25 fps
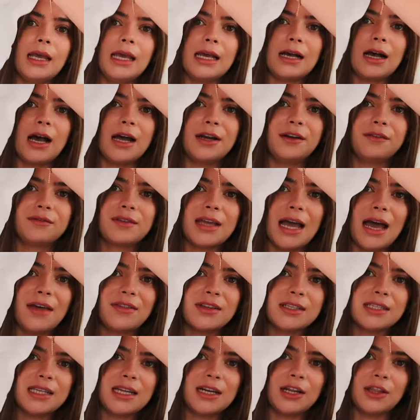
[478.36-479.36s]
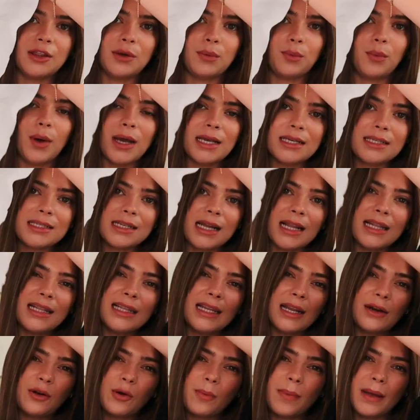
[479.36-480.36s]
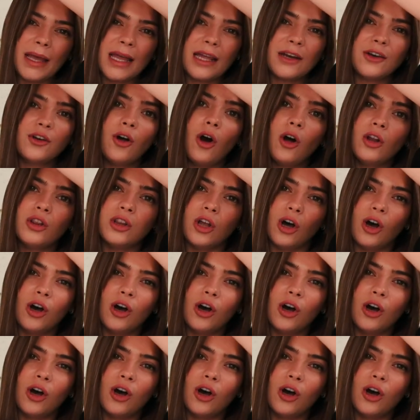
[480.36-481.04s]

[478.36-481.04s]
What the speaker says: It kind of gathers in at the waist a little bit, not a